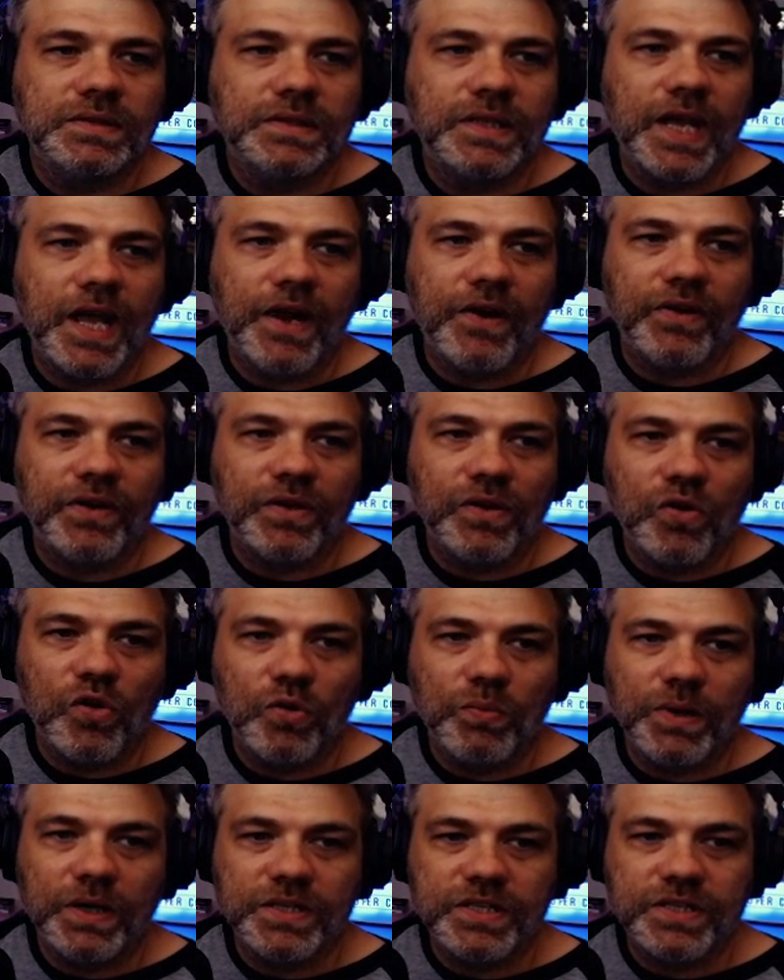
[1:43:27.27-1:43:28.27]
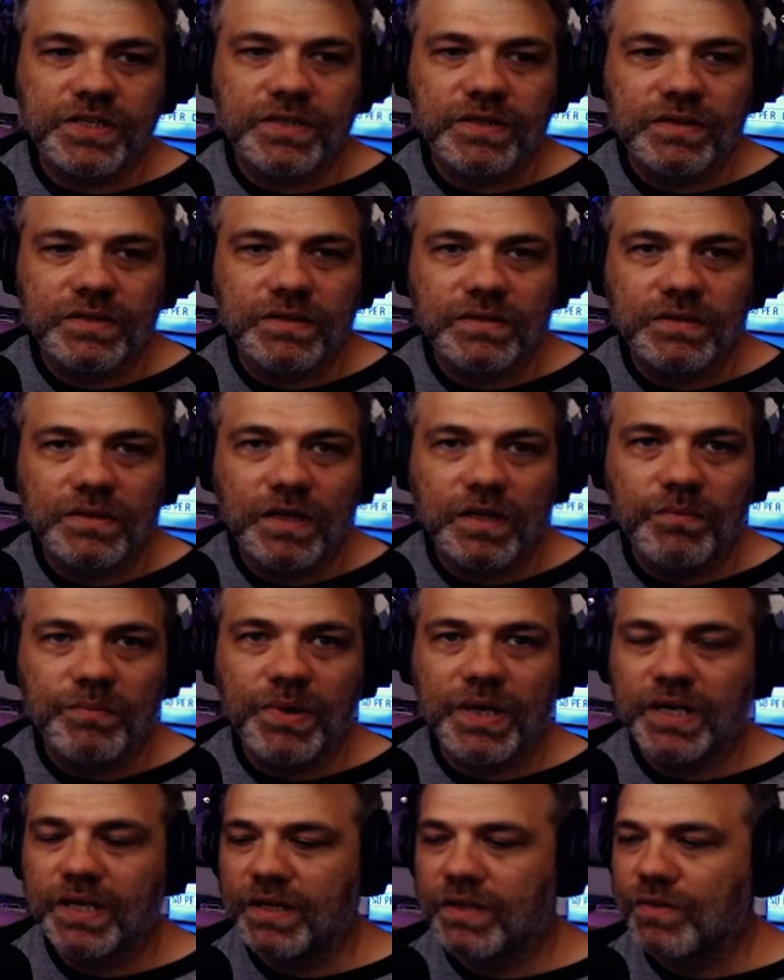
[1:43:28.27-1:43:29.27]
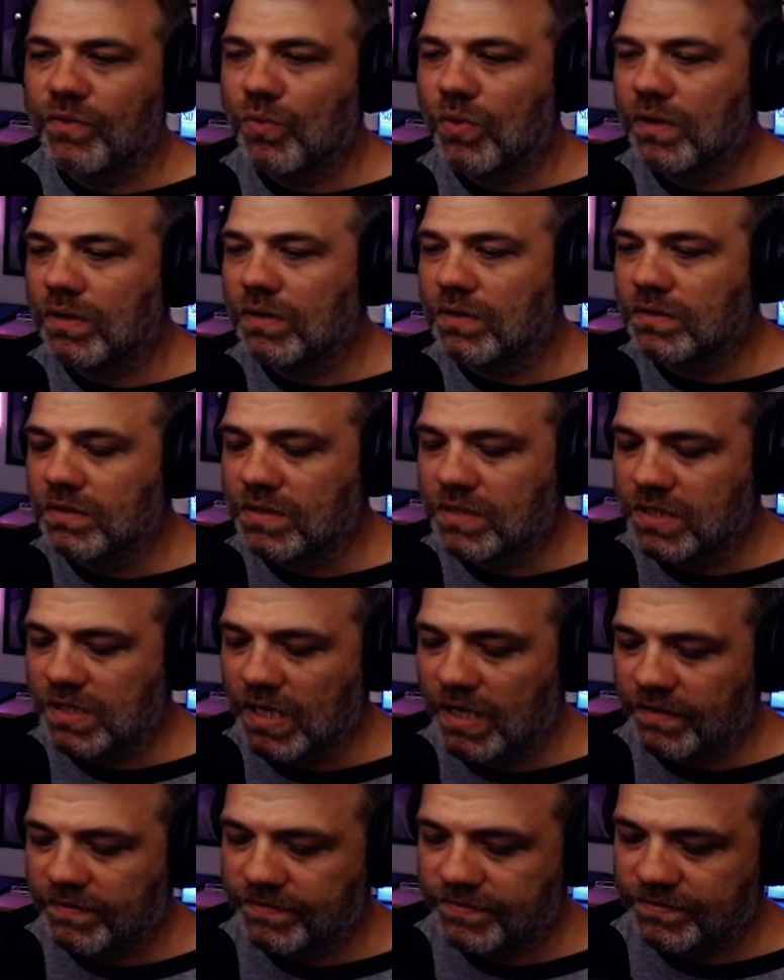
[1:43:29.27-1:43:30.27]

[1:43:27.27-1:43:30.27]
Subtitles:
carrying a whole bunch and being in the world and stuff.